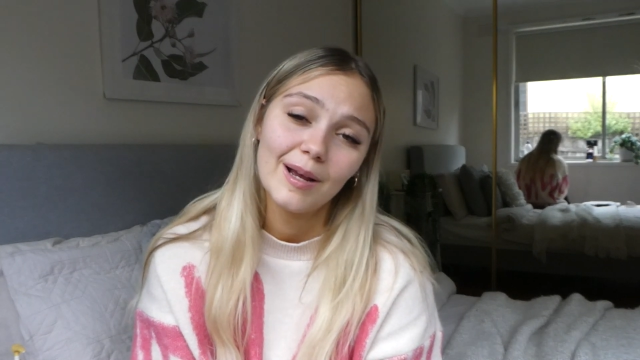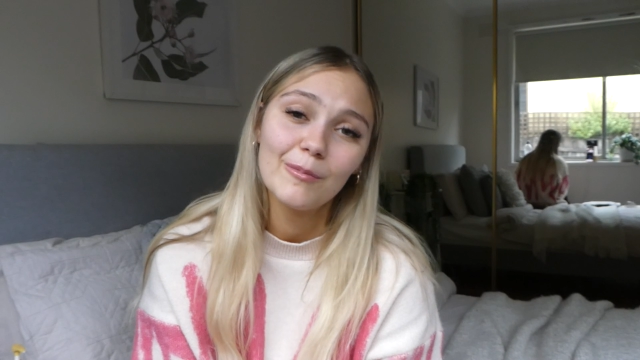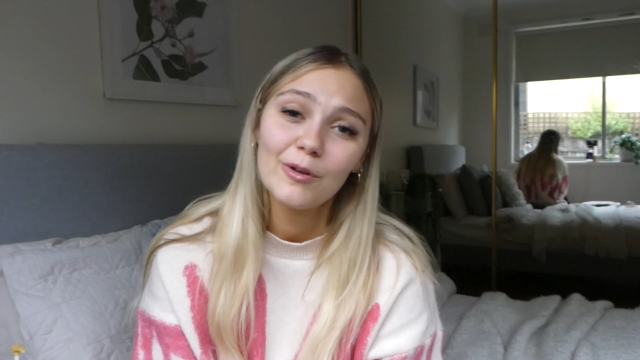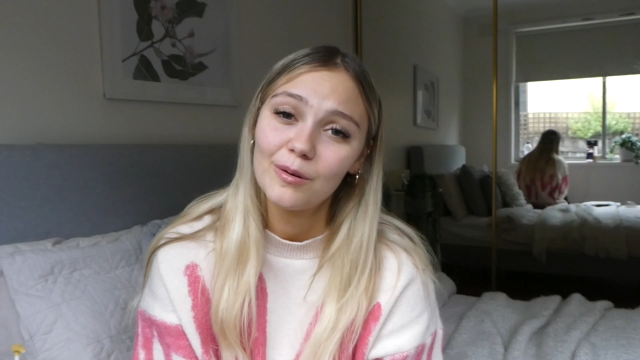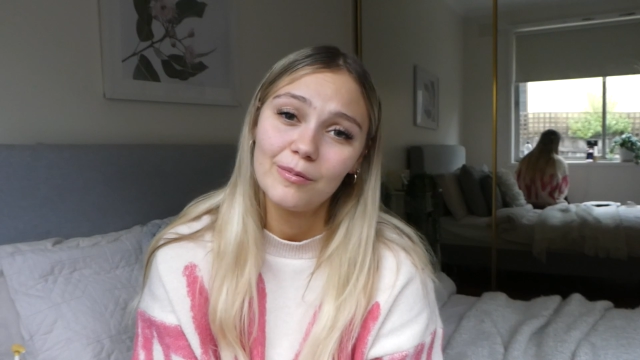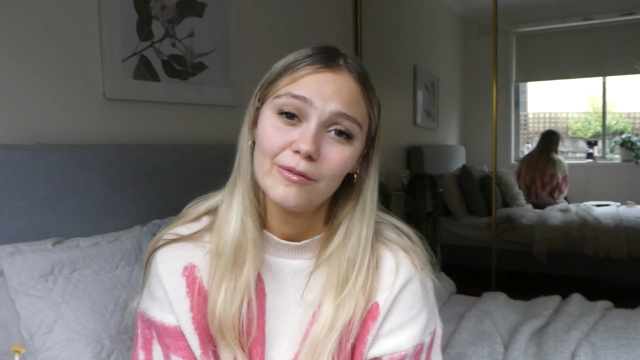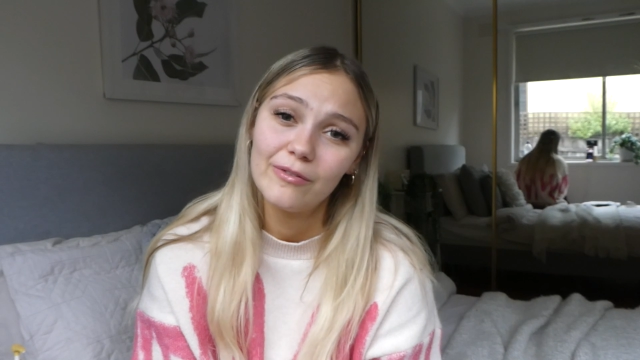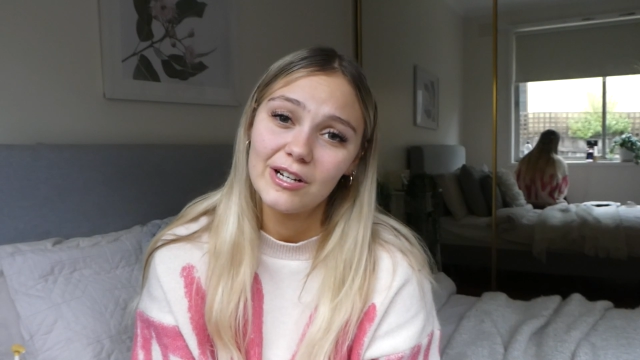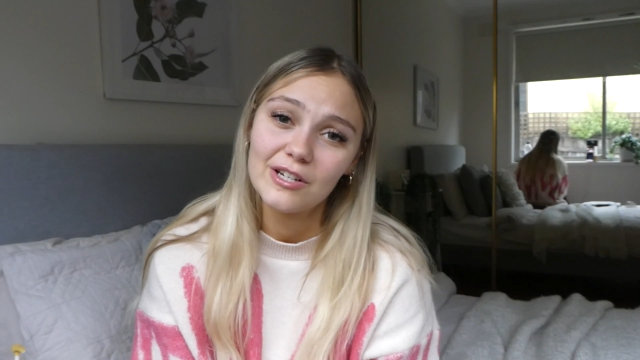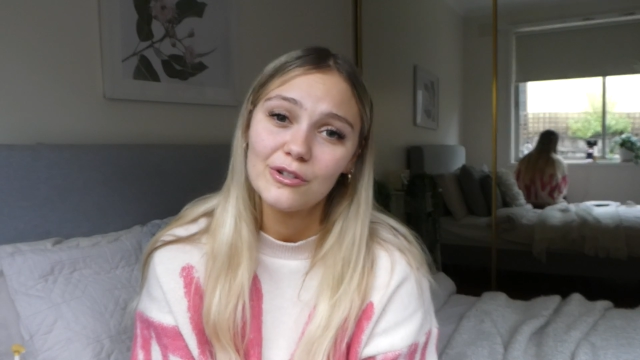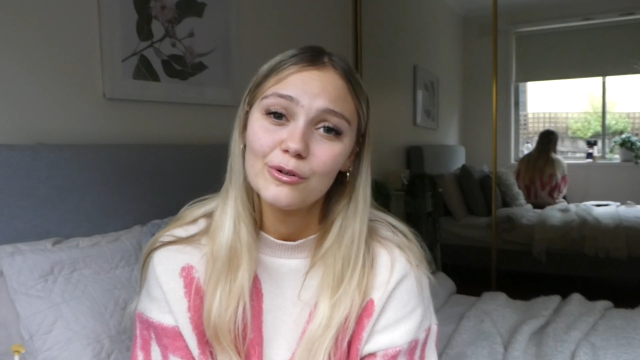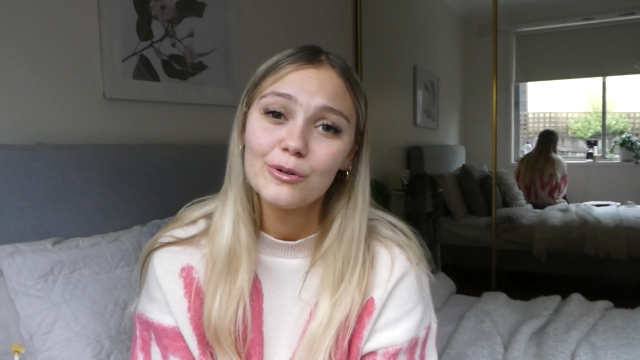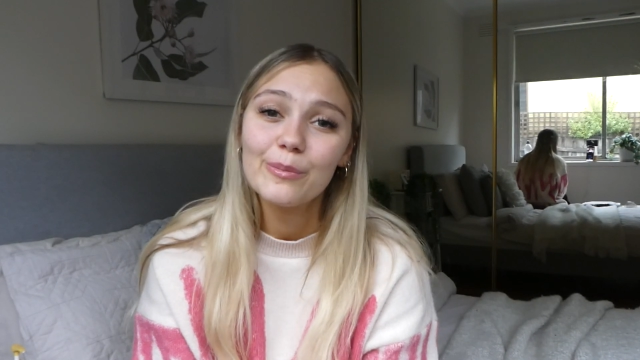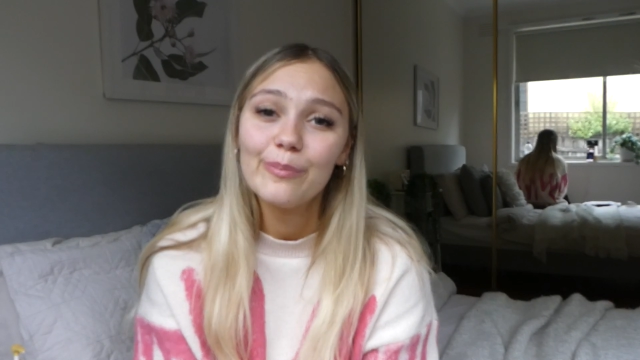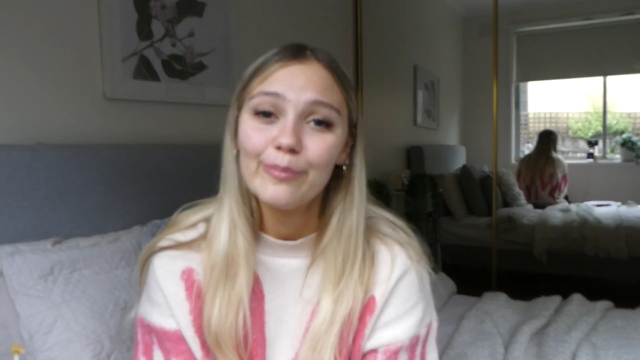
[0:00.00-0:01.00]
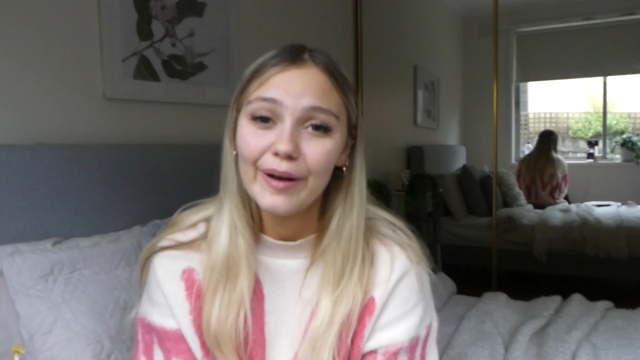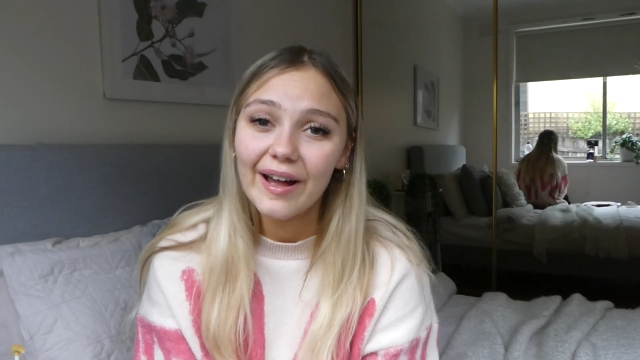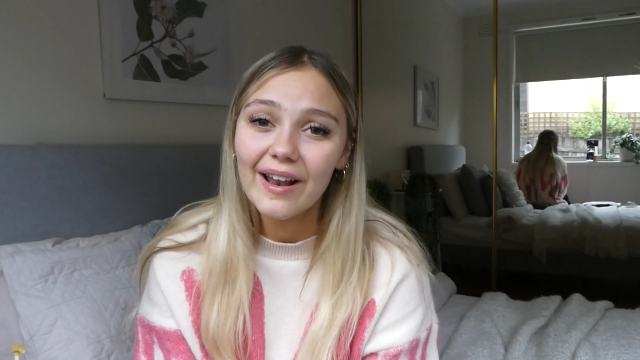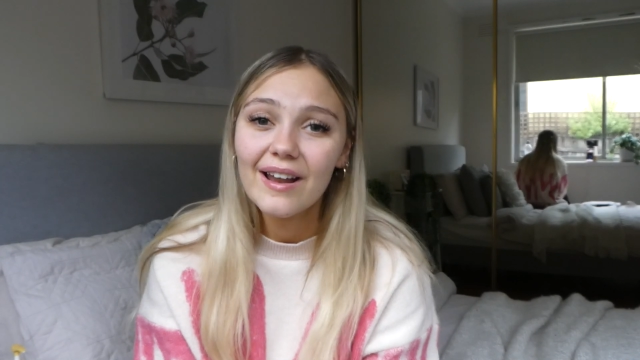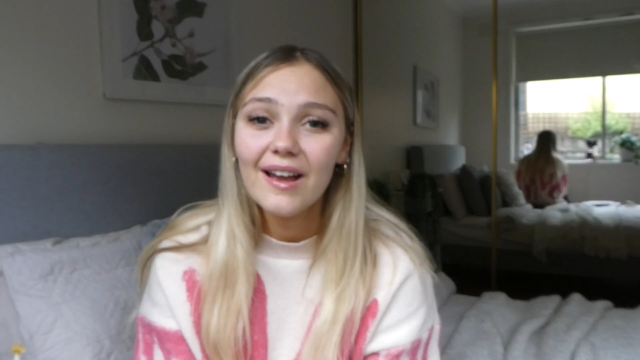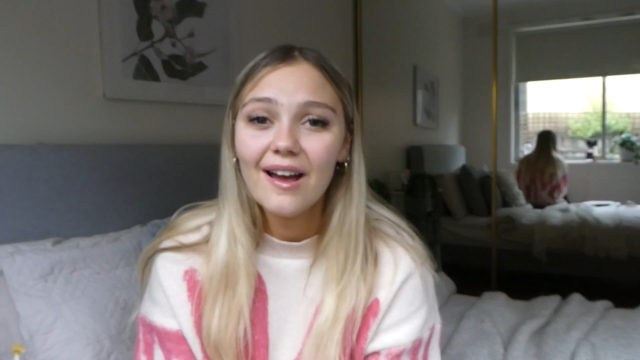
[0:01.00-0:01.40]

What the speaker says: I'm not a professional, but